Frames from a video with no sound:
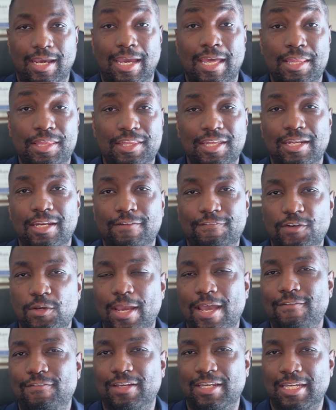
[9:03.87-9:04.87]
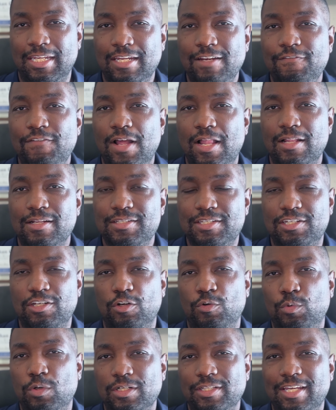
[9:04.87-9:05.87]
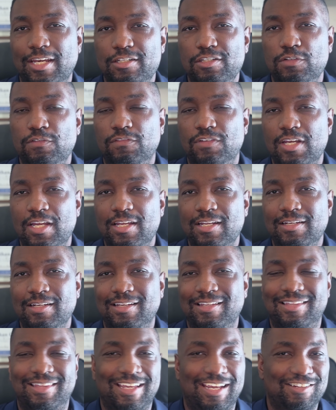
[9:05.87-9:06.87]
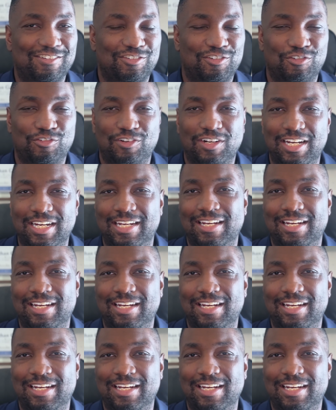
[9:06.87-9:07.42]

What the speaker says: And then if you have any volunteer work that you've done, that's great,